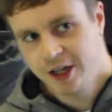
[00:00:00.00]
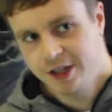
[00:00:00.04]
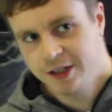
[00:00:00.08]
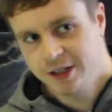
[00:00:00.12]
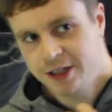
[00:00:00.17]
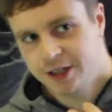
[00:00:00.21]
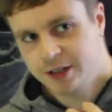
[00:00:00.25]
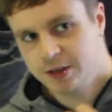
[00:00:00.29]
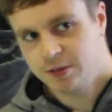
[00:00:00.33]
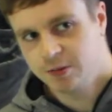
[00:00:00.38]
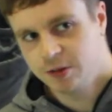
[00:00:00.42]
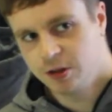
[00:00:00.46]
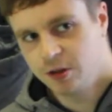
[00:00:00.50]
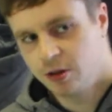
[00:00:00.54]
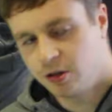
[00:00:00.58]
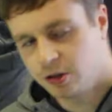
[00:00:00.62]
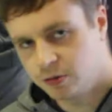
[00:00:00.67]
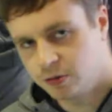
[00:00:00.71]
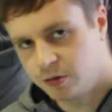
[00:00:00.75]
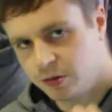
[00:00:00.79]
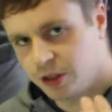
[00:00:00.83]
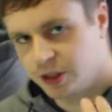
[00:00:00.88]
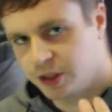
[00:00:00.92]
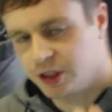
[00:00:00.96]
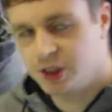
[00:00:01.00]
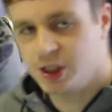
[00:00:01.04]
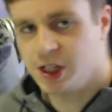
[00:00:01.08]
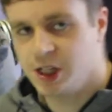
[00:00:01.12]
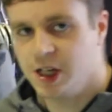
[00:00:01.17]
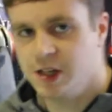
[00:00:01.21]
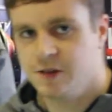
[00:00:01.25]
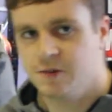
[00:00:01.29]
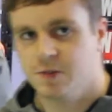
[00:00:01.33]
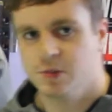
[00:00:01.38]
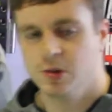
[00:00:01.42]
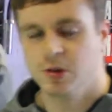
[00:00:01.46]
Yes, we always want to
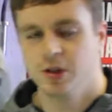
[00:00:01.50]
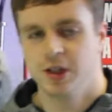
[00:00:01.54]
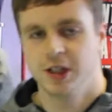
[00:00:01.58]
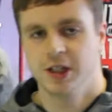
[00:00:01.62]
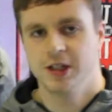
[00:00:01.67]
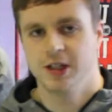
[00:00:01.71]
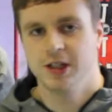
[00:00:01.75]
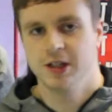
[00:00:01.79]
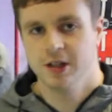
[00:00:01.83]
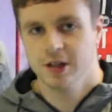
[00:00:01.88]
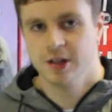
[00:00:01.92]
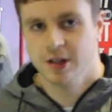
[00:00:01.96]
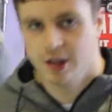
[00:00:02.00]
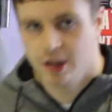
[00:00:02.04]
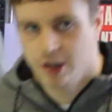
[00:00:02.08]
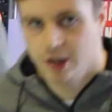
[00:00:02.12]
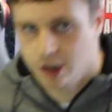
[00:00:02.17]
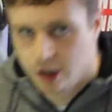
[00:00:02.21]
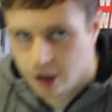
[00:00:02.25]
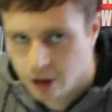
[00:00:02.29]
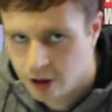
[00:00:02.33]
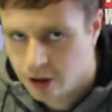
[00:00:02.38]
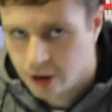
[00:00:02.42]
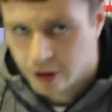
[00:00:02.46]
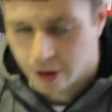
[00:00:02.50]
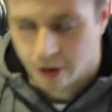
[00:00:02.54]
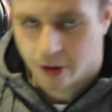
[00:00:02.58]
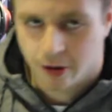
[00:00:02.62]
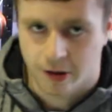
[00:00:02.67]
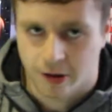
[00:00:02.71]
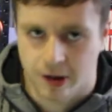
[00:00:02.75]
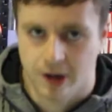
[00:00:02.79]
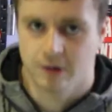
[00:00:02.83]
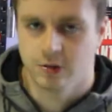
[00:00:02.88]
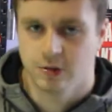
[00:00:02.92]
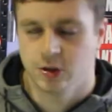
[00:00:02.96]
save money
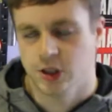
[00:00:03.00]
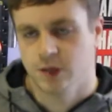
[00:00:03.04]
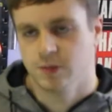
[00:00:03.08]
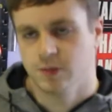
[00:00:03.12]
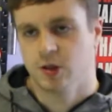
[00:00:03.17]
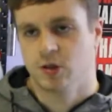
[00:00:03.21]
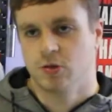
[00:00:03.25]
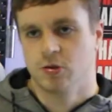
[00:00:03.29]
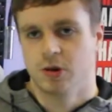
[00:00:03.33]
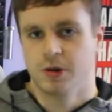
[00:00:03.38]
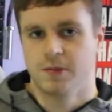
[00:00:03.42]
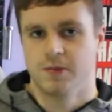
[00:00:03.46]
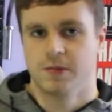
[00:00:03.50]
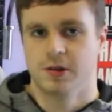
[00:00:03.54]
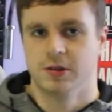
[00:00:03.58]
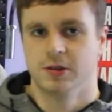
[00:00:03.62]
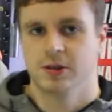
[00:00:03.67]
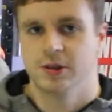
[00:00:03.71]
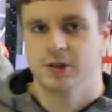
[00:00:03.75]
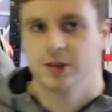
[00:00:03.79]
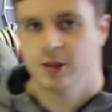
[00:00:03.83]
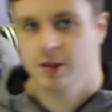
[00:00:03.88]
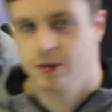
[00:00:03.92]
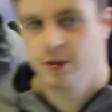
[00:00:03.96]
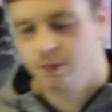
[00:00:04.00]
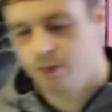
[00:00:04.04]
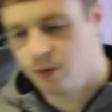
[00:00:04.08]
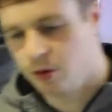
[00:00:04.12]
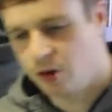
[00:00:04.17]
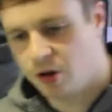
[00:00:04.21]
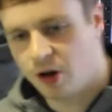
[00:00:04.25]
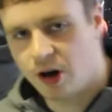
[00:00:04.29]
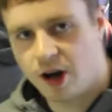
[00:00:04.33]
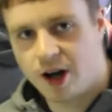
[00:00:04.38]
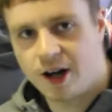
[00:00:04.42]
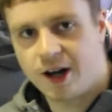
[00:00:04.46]
on our gym equipment,
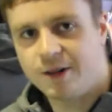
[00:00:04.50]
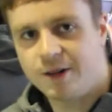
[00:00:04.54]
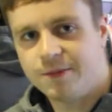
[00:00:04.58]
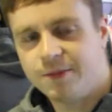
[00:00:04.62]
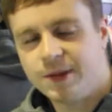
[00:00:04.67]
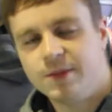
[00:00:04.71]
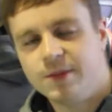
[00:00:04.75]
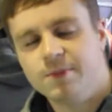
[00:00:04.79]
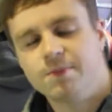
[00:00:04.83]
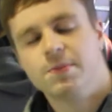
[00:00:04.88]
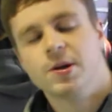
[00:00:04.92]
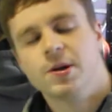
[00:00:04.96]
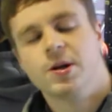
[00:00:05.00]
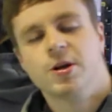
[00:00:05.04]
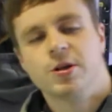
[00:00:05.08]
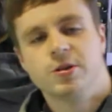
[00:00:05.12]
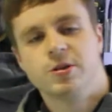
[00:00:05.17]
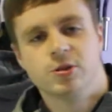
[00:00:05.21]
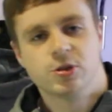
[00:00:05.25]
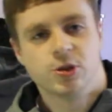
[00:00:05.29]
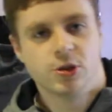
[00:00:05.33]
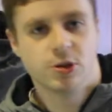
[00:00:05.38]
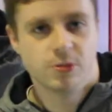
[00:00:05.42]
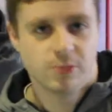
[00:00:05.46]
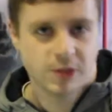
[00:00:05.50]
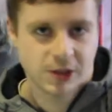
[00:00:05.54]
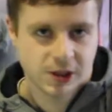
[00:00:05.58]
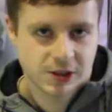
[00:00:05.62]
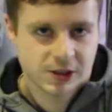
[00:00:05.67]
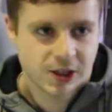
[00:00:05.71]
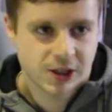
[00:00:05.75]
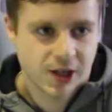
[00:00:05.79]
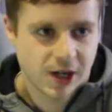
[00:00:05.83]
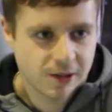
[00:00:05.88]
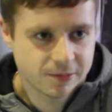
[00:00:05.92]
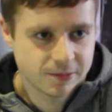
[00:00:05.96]
but I've been burnt too many
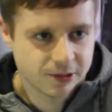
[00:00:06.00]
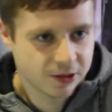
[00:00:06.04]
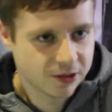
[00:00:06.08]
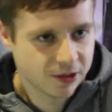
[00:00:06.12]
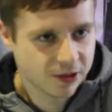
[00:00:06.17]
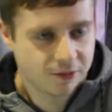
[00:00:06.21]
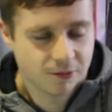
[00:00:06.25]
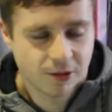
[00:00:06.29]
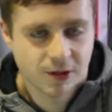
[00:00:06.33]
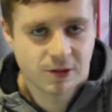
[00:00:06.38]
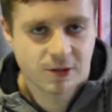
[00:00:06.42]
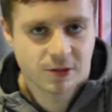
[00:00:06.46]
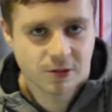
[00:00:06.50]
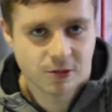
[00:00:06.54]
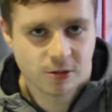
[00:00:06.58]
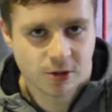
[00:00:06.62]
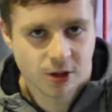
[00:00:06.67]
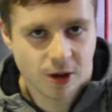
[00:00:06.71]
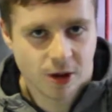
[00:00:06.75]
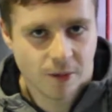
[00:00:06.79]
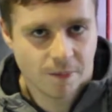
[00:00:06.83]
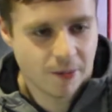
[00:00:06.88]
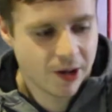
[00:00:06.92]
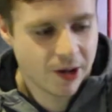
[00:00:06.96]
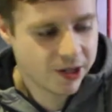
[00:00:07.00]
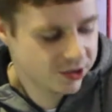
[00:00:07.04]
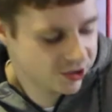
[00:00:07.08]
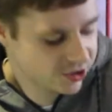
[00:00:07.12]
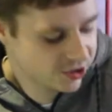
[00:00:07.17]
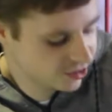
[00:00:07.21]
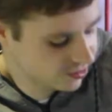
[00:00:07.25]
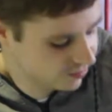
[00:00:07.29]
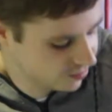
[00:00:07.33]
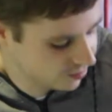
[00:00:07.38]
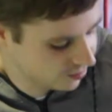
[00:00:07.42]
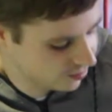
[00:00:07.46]
times. I went through a lot of
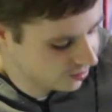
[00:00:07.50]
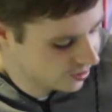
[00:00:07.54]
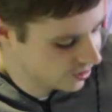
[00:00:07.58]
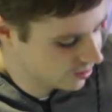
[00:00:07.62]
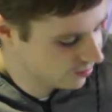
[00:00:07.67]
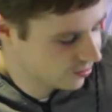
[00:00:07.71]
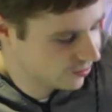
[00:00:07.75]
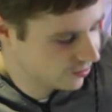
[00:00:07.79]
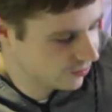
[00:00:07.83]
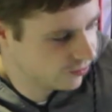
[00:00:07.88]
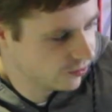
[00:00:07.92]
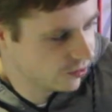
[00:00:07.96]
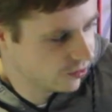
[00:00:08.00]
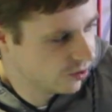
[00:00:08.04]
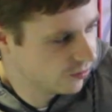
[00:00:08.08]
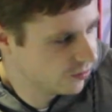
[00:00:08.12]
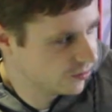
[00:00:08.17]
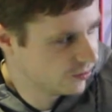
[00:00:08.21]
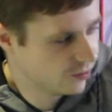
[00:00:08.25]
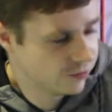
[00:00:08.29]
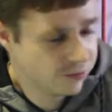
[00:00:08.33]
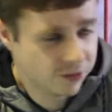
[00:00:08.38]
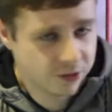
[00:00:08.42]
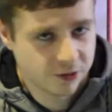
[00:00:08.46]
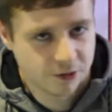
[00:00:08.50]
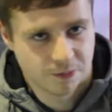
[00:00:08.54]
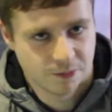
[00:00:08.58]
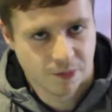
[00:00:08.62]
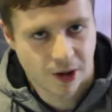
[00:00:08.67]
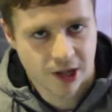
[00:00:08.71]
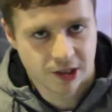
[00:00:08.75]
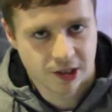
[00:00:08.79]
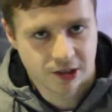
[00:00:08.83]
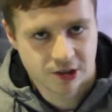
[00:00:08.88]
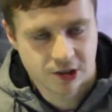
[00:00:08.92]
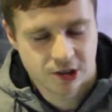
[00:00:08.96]
benches, probably like my 4th or 5th
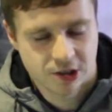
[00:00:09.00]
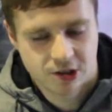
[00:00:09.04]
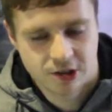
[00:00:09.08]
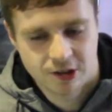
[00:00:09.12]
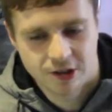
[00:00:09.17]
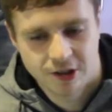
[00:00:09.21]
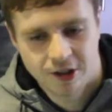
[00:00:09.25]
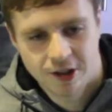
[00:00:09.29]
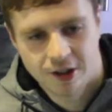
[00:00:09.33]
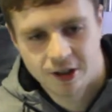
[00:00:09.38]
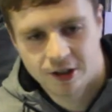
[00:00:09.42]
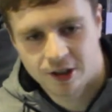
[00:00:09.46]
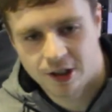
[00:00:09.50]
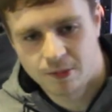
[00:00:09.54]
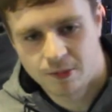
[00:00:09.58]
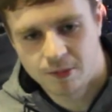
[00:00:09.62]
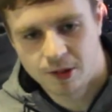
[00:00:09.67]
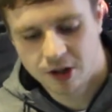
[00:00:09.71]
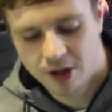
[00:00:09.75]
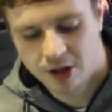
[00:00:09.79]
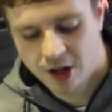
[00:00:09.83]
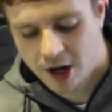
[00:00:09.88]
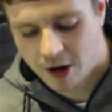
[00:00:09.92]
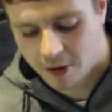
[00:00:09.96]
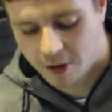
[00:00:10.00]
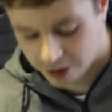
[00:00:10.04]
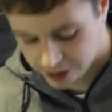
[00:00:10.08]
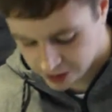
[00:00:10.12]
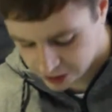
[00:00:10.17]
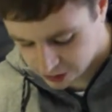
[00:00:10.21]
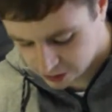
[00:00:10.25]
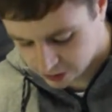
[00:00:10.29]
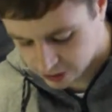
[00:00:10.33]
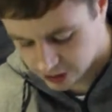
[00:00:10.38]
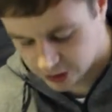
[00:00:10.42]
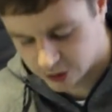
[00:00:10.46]
bench I'm on now, and
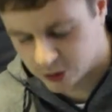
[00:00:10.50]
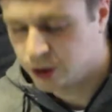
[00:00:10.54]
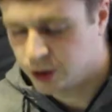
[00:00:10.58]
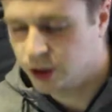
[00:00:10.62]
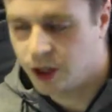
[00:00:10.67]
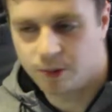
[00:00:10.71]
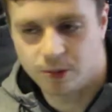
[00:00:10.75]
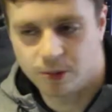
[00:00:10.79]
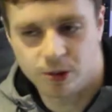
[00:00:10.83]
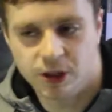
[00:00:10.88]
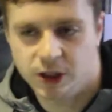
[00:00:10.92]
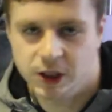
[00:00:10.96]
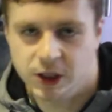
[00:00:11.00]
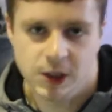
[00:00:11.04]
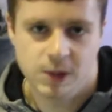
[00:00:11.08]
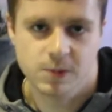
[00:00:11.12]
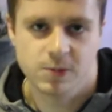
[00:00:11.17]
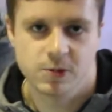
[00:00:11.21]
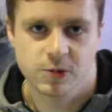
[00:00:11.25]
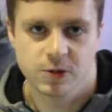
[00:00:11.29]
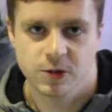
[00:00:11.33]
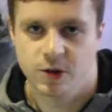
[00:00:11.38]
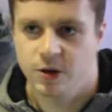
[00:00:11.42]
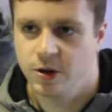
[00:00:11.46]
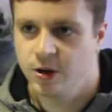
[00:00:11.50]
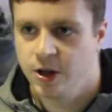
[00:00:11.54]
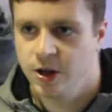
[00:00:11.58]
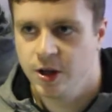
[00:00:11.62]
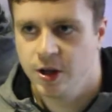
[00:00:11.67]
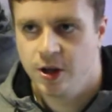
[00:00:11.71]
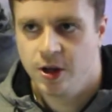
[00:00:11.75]
this one's I'm going to keep for,